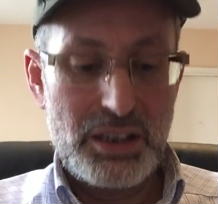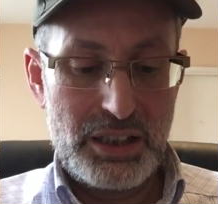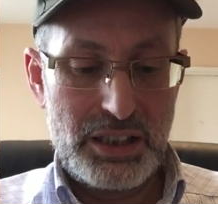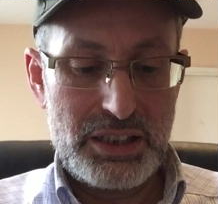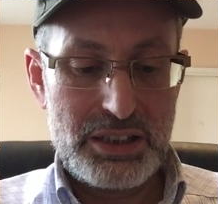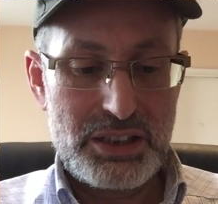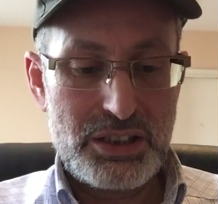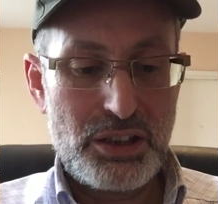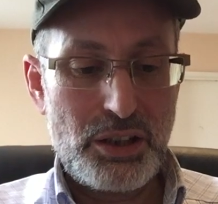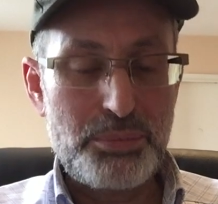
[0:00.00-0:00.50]

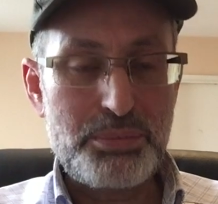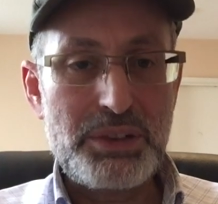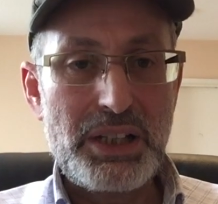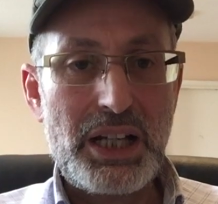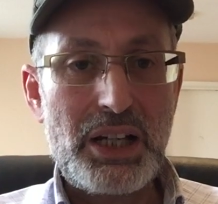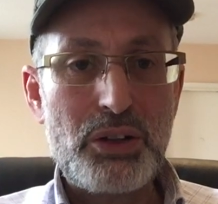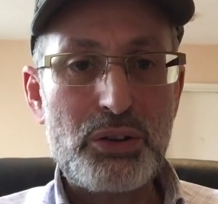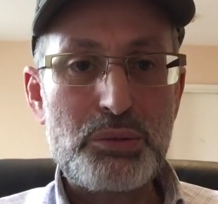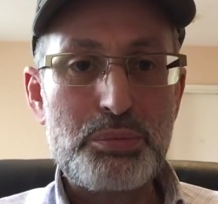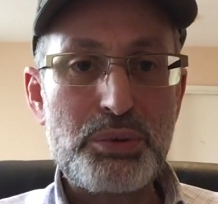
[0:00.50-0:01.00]
it stopped
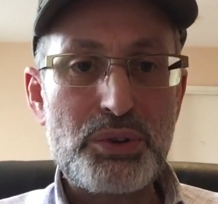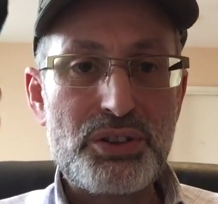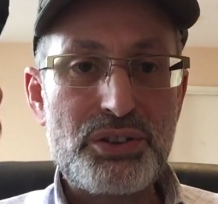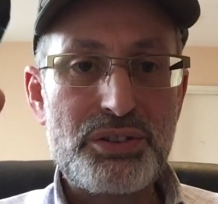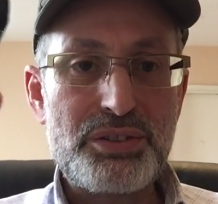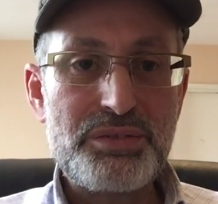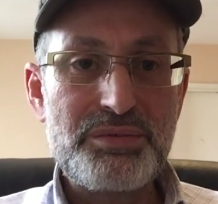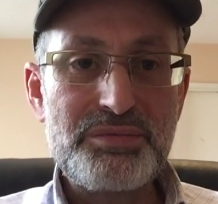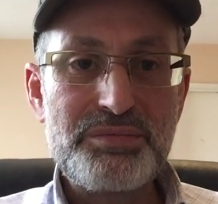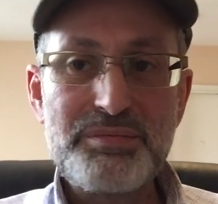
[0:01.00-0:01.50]

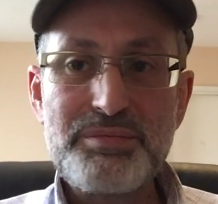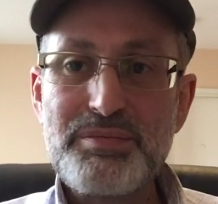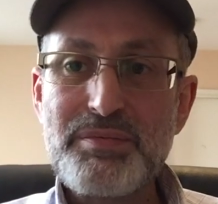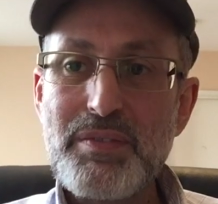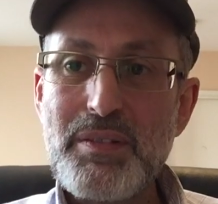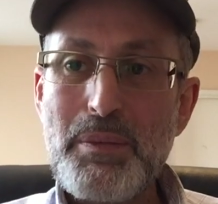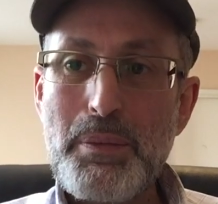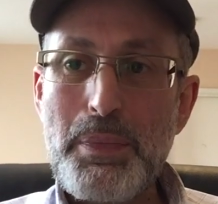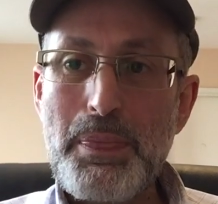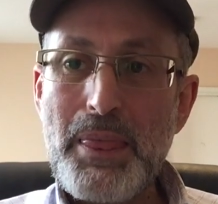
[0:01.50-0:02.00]
output.
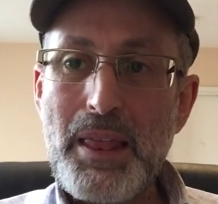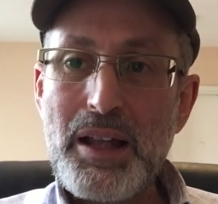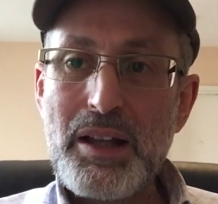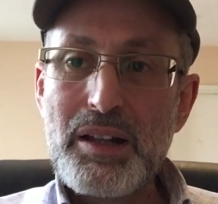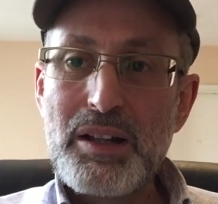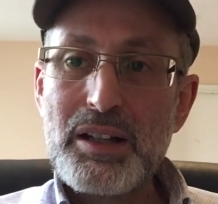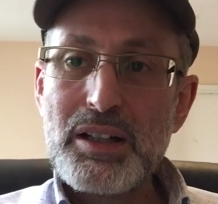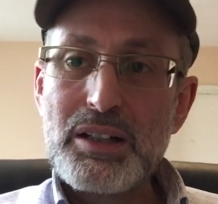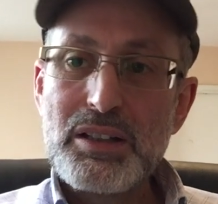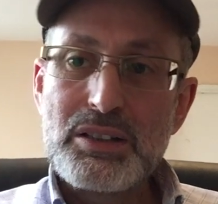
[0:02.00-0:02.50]

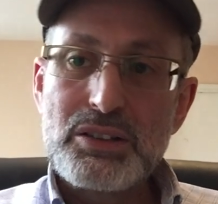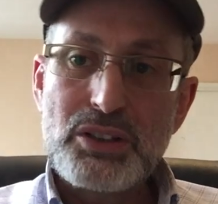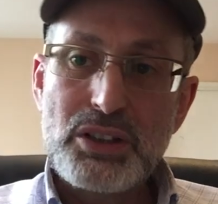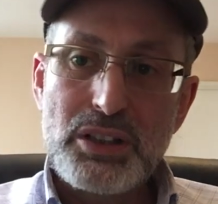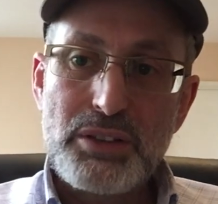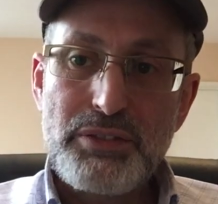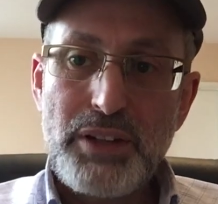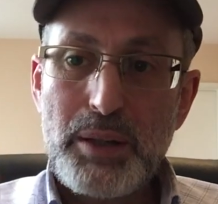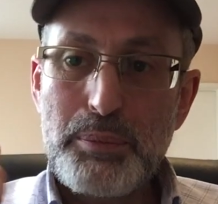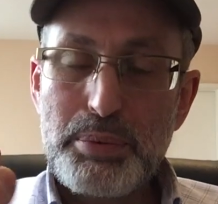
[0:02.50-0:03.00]
So
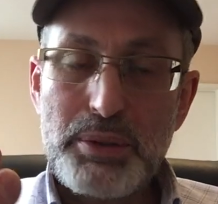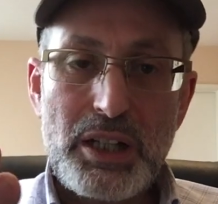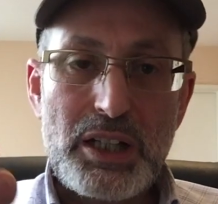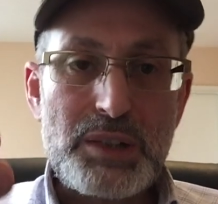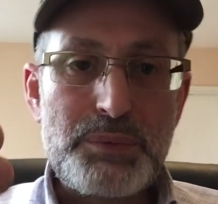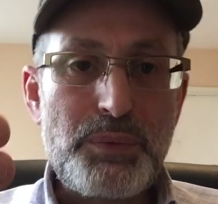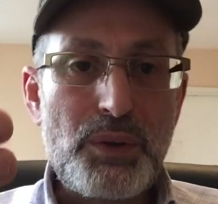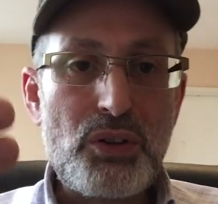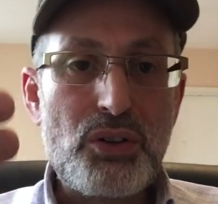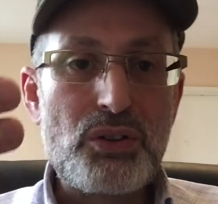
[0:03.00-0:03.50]
you vape it, I
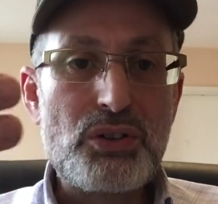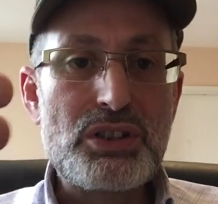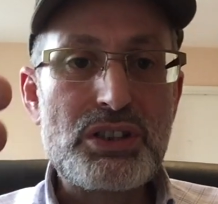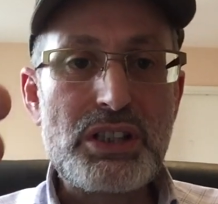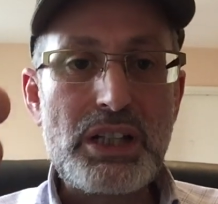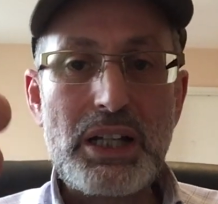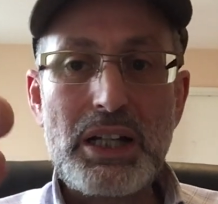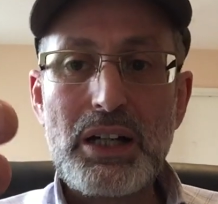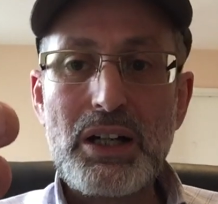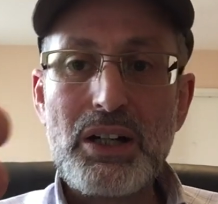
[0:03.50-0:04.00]

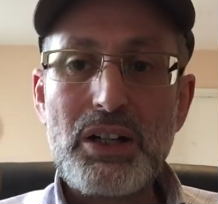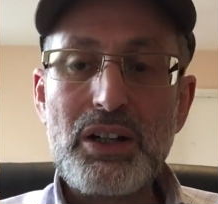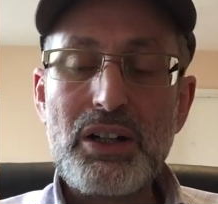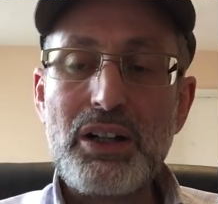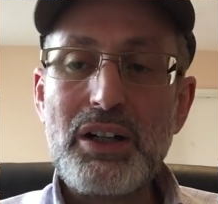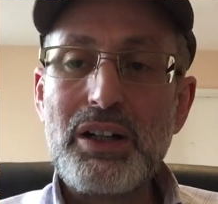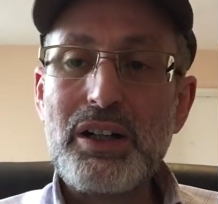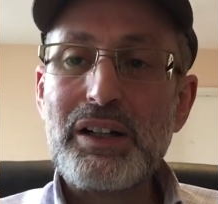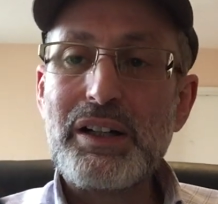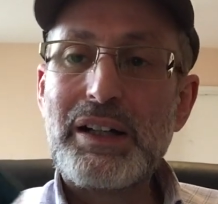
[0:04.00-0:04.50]
suppose,
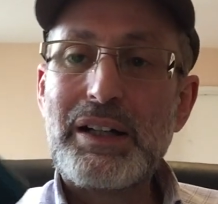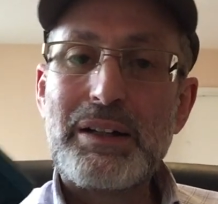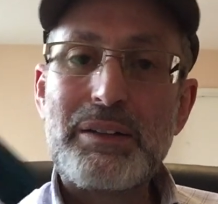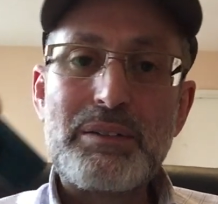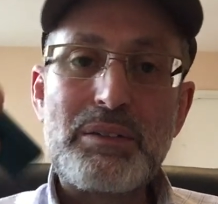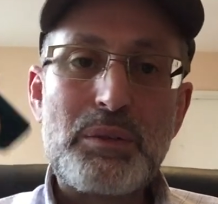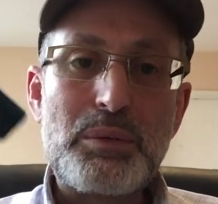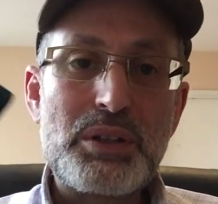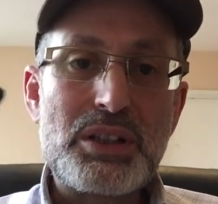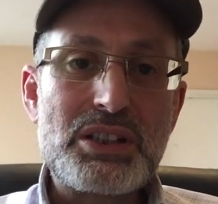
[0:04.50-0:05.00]

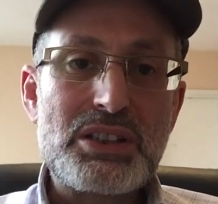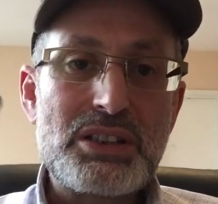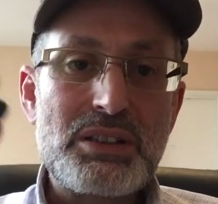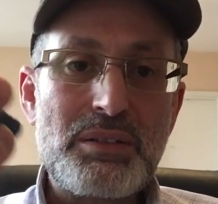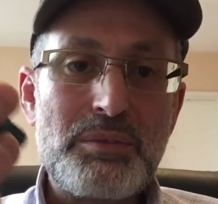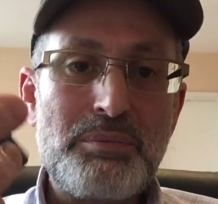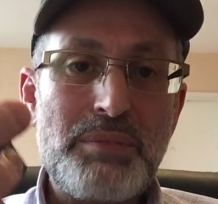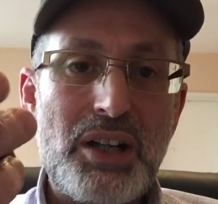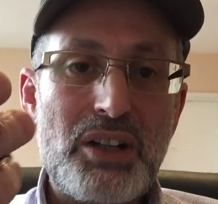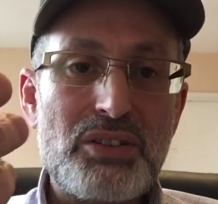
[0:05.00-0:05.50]

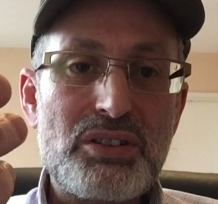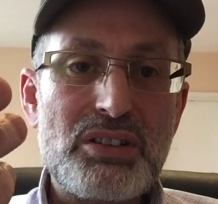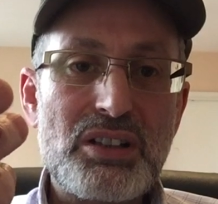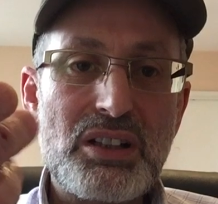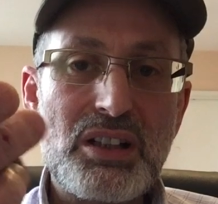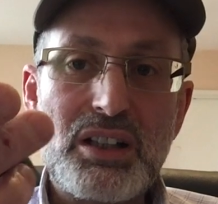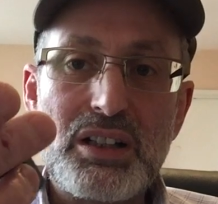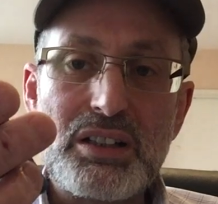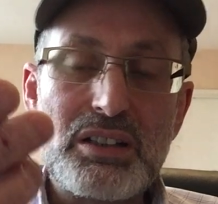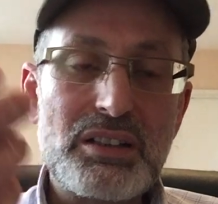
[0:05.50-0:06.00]
with mouth to
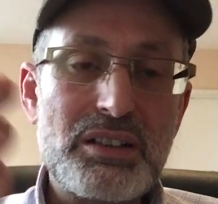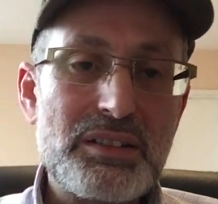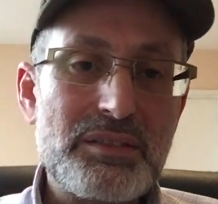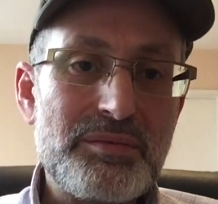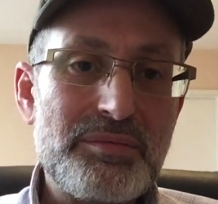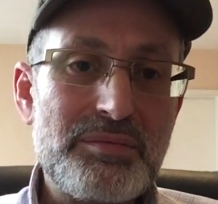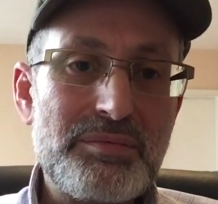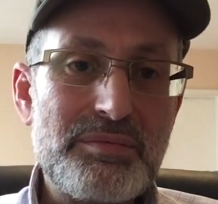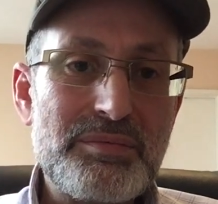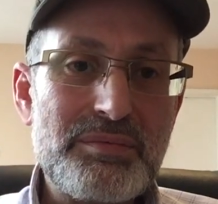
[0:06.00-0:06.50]
lung,
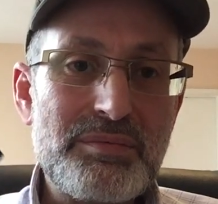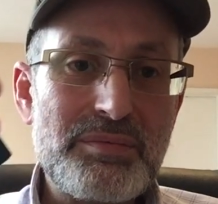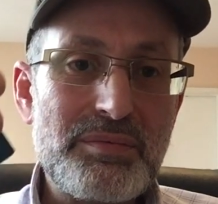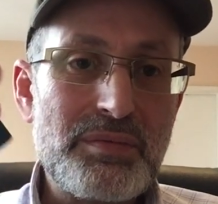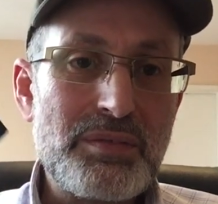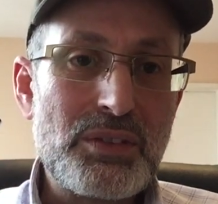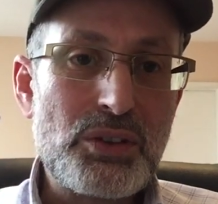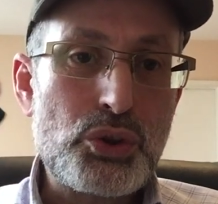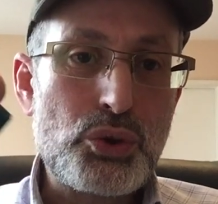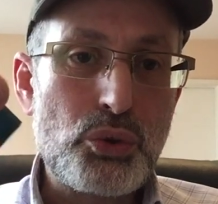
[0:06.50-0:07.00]

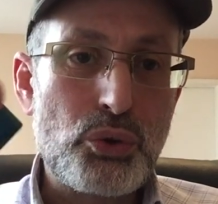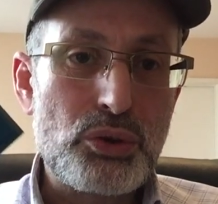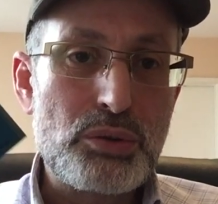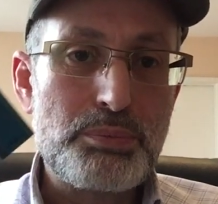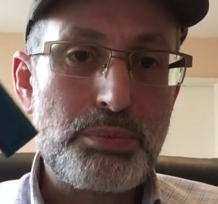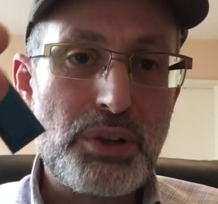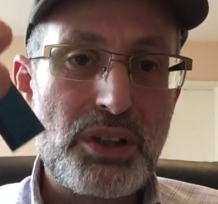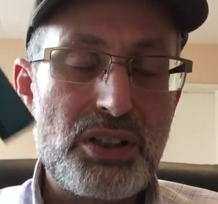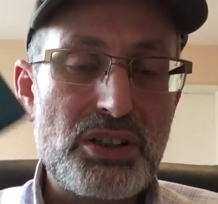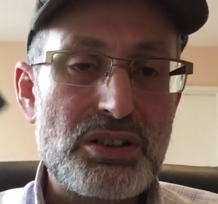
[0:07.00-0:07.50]

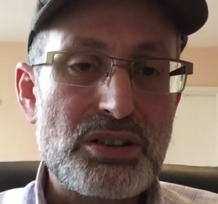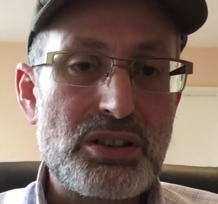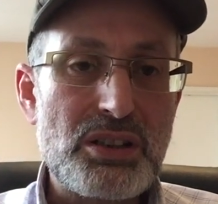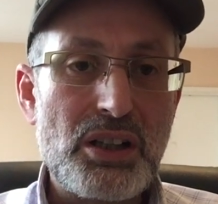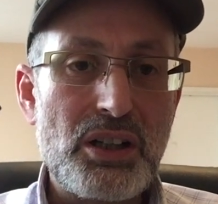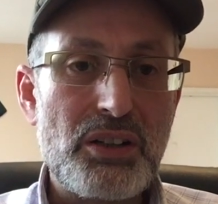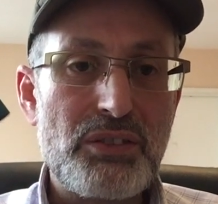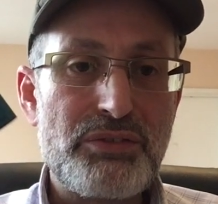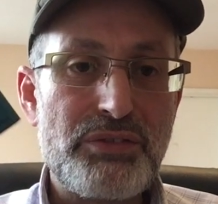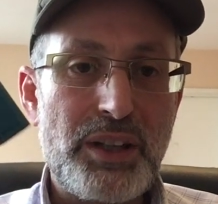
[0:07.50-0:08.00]
short
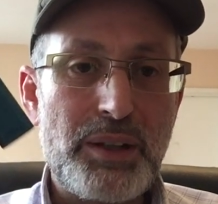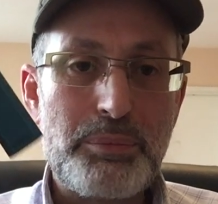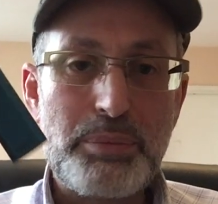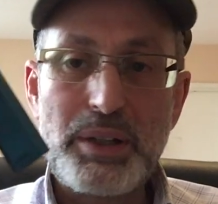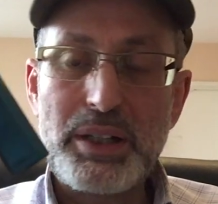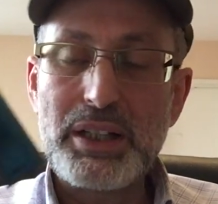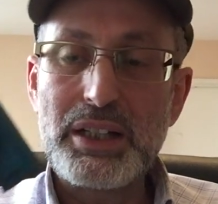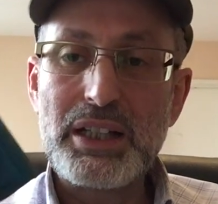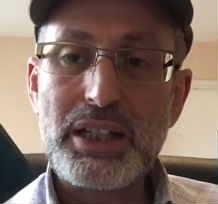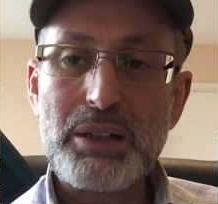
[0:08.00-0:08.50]
burst of
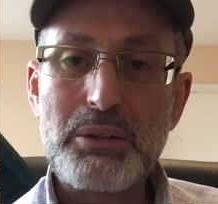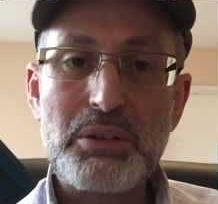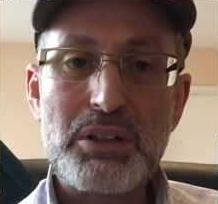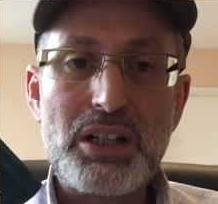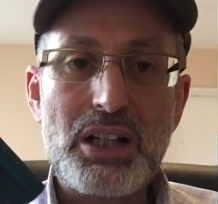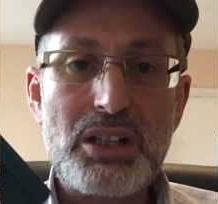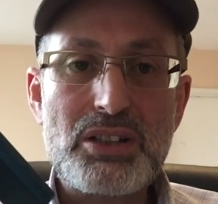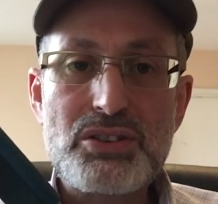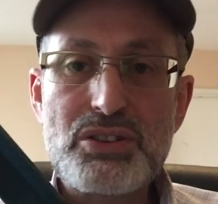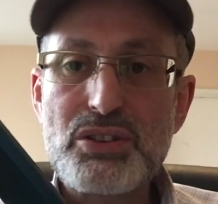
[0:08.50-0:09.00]
vaping, it will
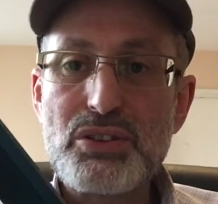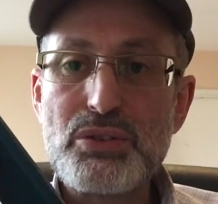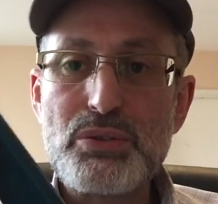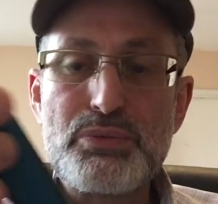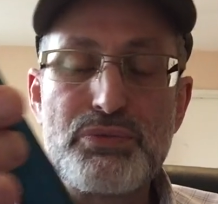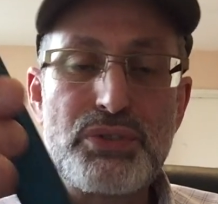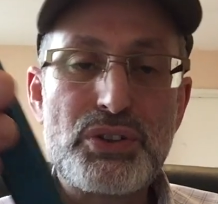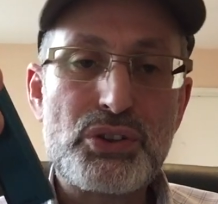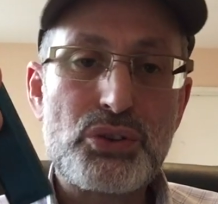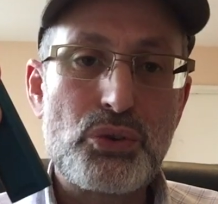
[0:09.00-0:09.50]
last
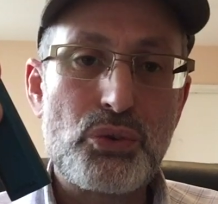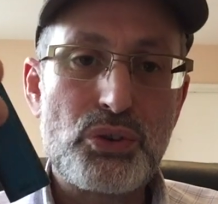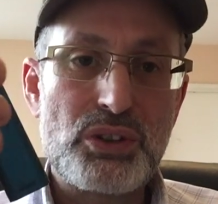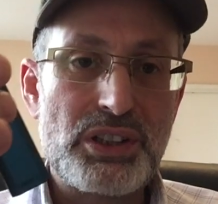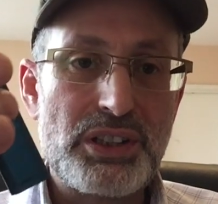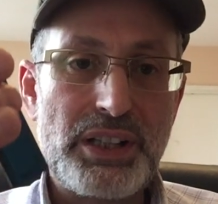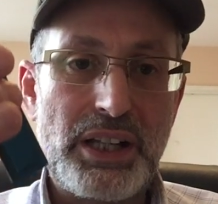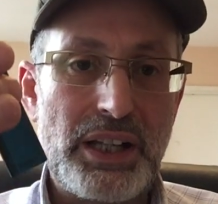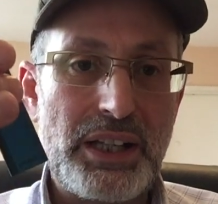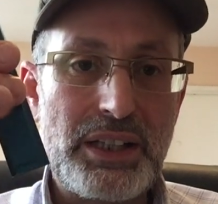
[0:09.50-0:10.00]
you for sure
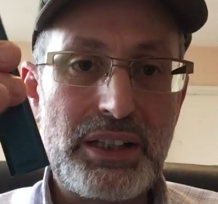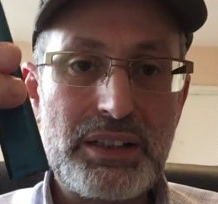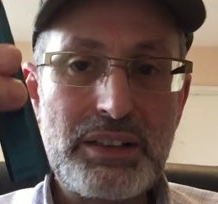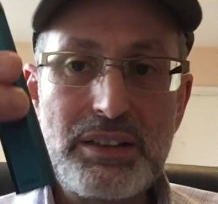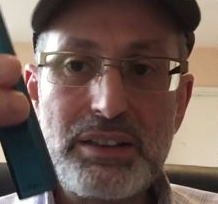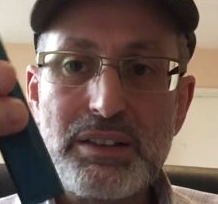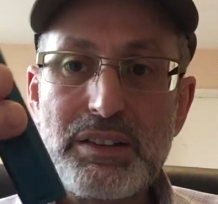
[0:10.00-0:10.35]
the day.